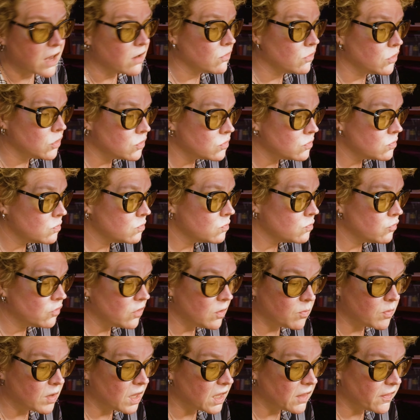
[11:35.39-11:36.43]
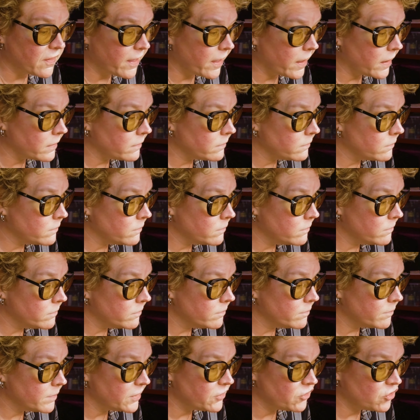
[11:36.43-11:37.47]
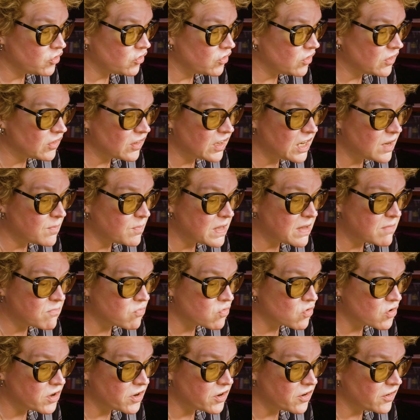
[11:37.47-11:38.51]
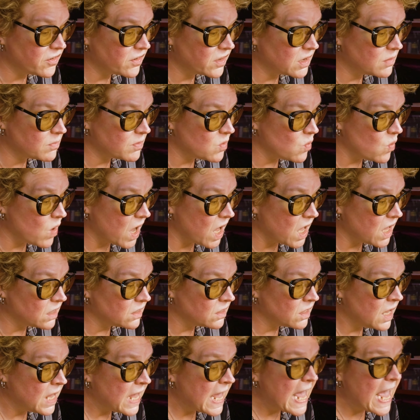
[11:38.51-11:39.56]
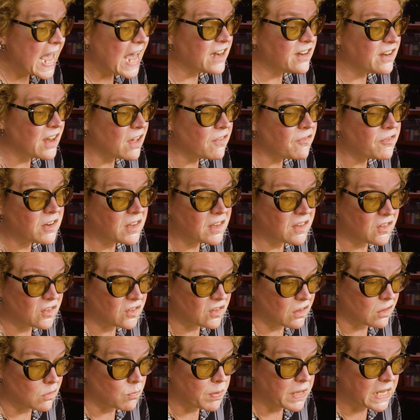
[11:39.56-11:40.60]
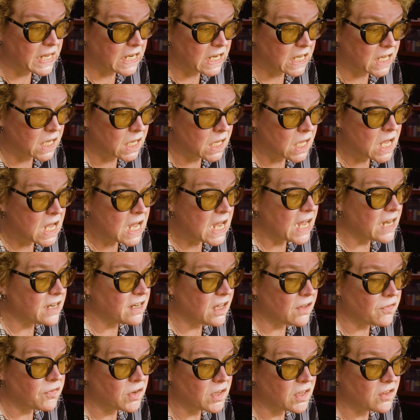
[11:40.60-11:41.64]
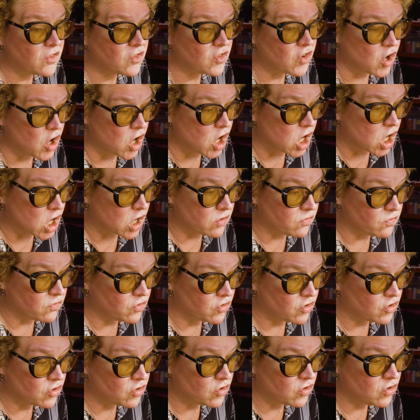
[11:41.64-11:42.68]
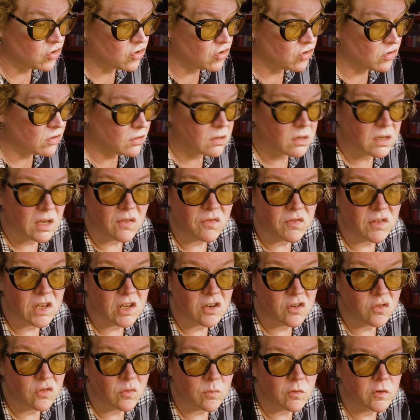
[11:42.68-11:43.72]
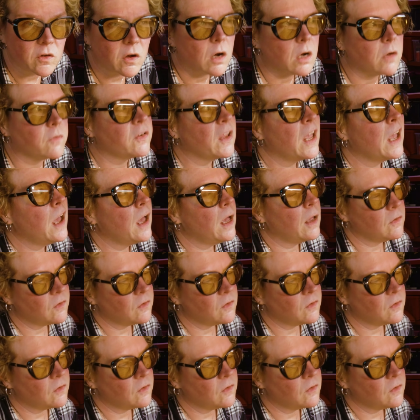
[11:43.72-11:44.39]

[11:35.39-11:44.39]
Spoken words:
I don't know, something like that. But just, it's going to be embroidered. It's going to be wild. And definitely silk painting and definitely scarves. Definitely going to do some scarves.